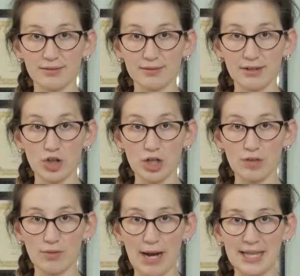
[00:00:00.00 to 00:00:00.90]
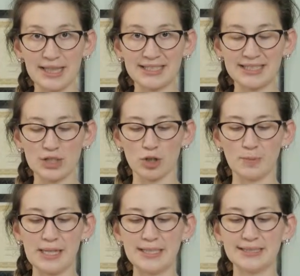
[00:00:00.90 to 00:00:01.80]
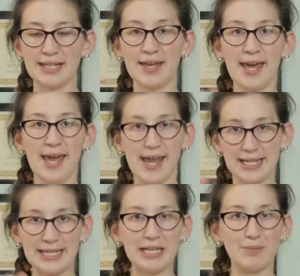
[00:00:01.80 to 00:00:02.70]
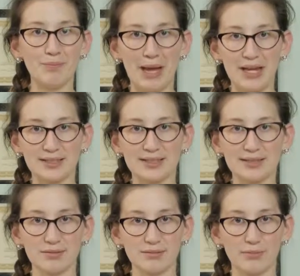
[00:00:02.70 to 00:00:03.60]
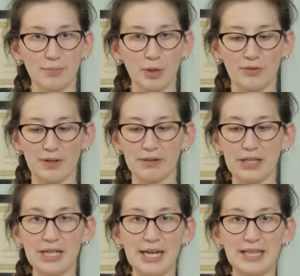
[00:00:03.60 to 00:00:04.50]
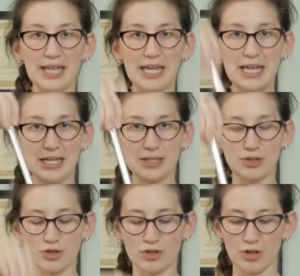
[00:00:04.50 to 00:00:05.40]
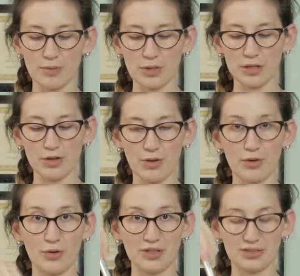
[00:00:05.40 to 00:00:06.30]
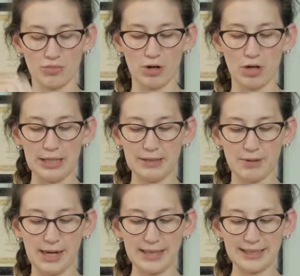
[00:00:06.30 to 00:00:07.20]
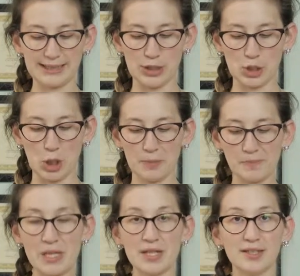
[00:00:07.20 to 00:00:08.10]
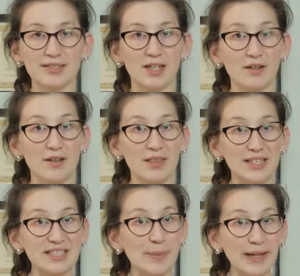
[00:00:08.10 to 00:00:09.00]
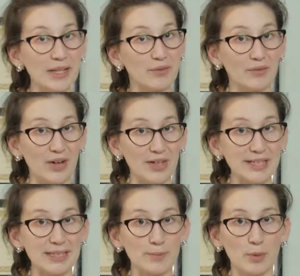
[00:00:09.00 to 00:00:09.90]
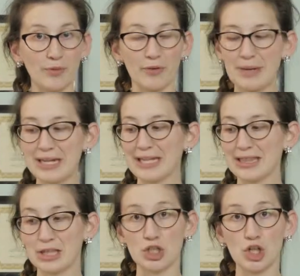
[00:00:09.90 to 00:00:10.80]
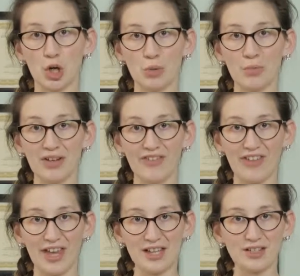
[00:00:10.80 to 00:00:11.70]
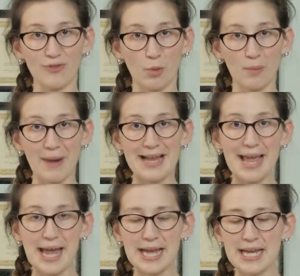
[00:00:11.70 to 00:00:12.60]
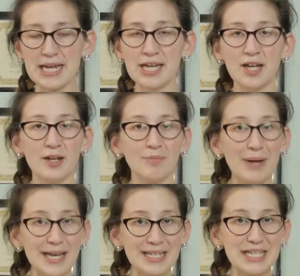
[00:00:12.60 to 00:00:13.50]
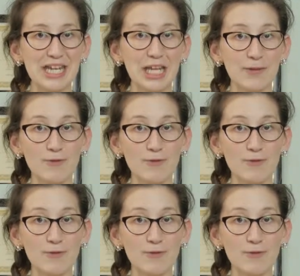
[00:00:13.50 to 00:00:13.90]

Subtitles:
hook right in the centerpiece, and it bakes perfectly, and the heat is distributed through this rod right in the center. So this made it very simple for me to get the dome effect for my cake. But if